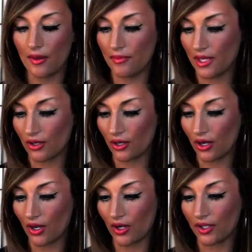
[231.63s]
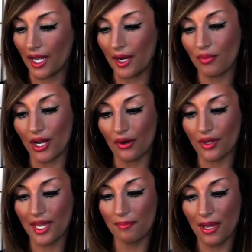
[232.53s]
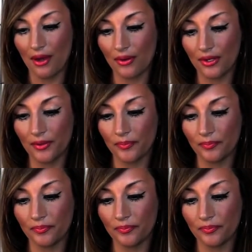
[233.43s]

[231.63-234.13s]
They are called Eyebrow Cake Powder.